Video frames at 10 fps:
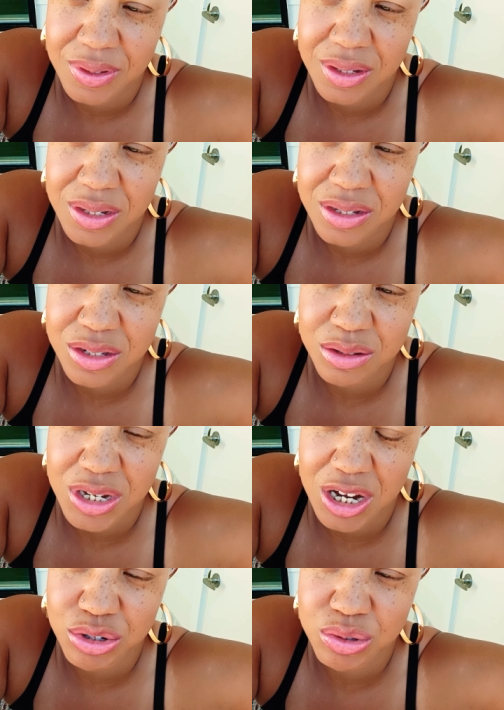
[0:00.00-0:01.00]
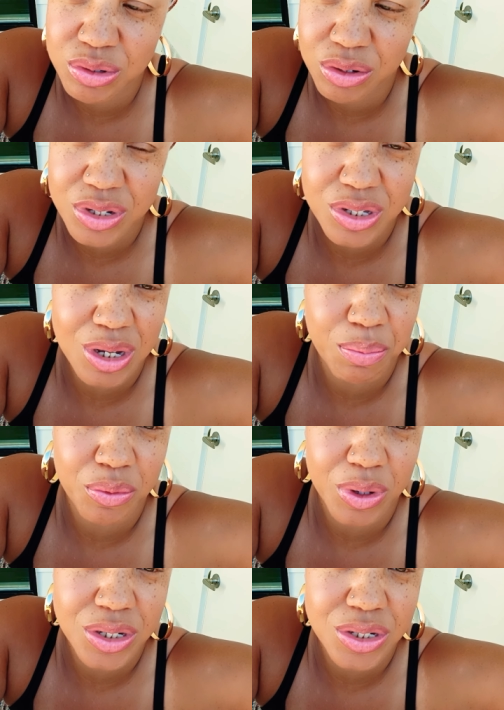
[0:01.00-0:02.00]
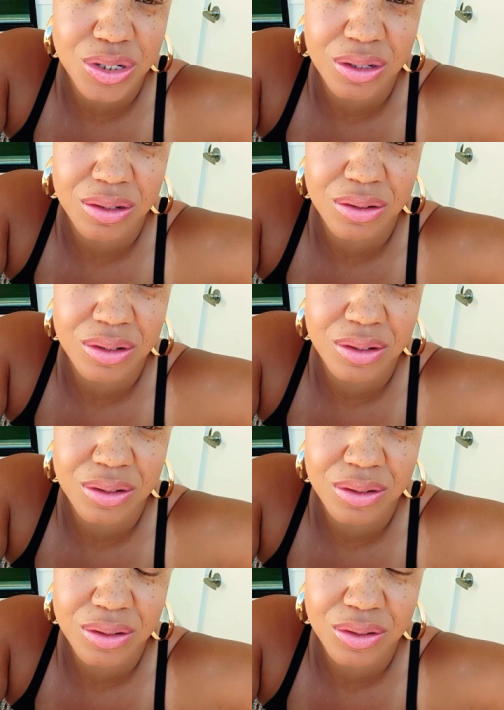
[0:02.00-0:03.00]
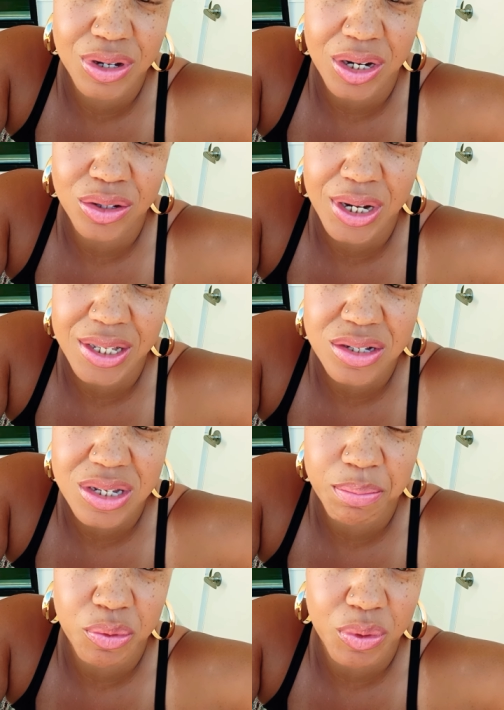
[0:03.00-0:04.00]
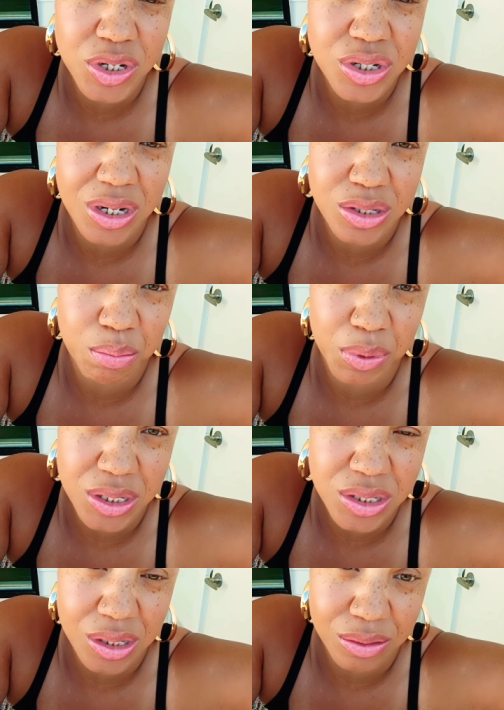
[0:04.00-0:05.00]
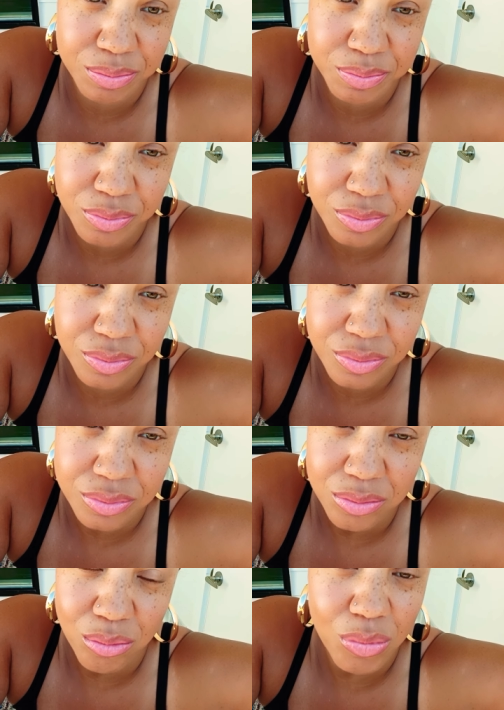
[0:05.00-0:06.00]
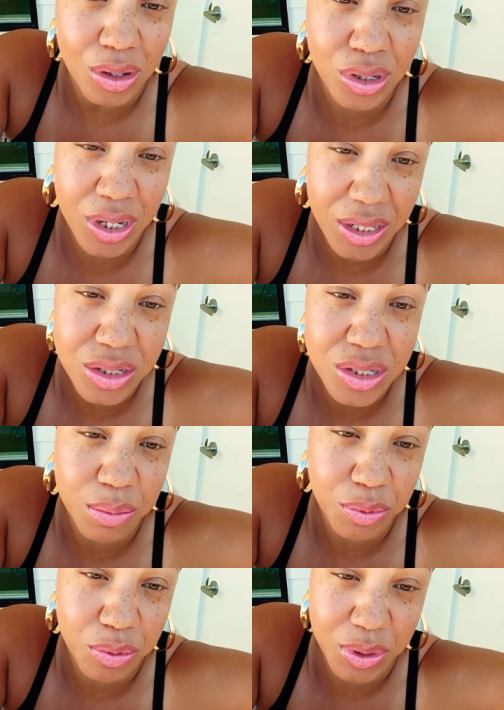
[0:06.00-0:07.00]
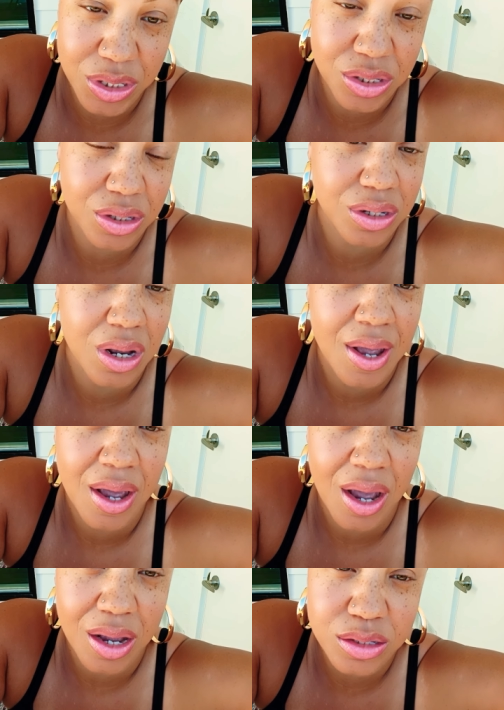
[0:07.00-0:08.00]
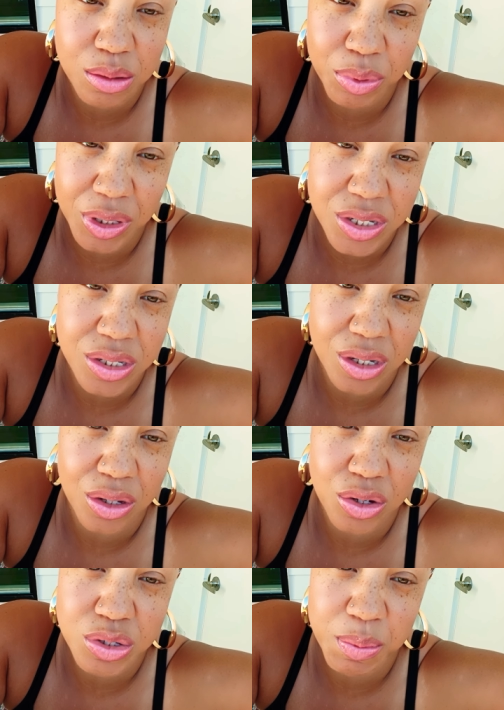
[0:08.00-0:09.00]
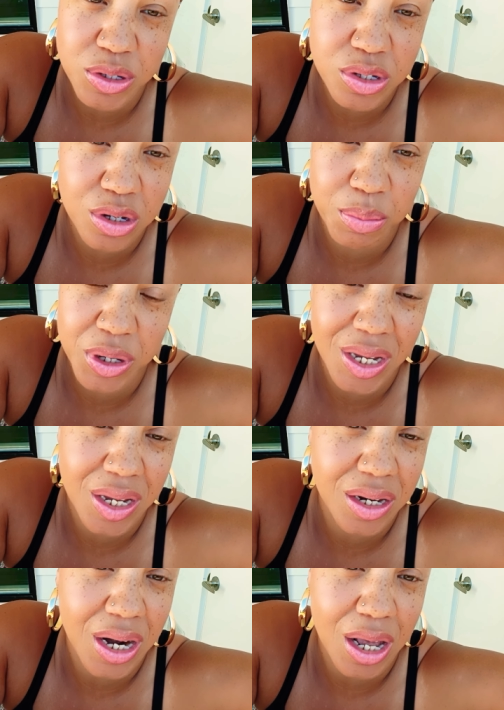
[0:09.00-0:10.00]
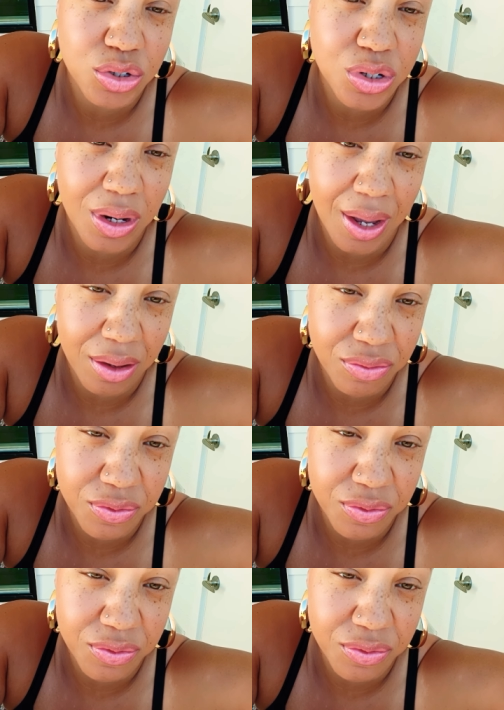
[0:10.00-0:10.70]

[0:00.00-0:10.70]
Sometimes, you know, the separation, you got to look at the separation as a blessing. Look at the separation as a blessing. Your spouse could have been in and out your life